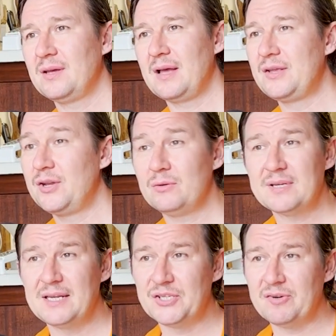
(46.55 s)
and you don't
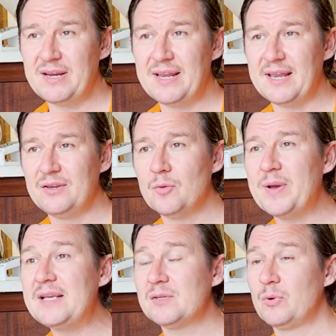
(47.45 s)
tell us you're eating in, your
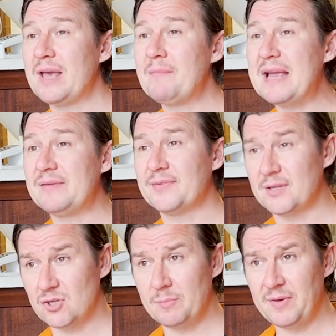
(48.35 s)
pizza will get made for the
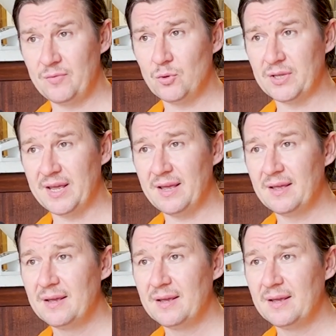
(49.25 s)
time you've ordered it.